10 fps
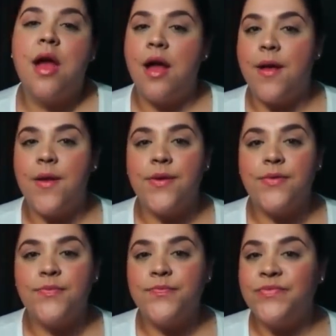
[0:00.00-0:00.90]

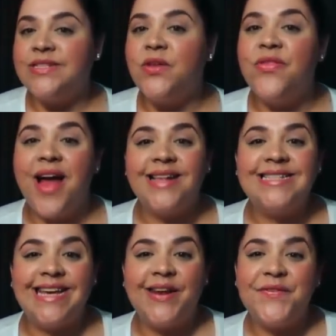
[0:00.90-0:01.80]
So that's
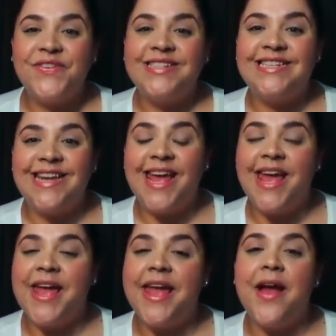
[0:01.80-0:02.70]
it for
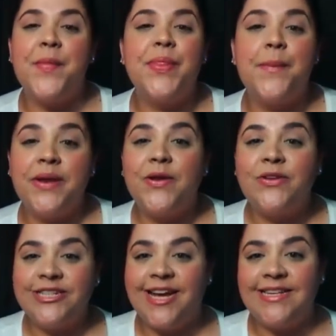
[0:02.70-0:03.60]
today. Let me know
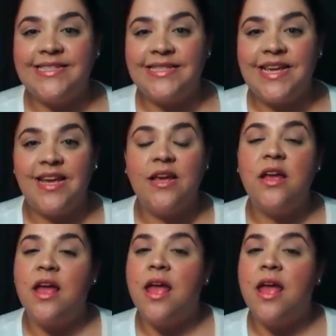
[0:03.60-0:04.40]
what you guys think.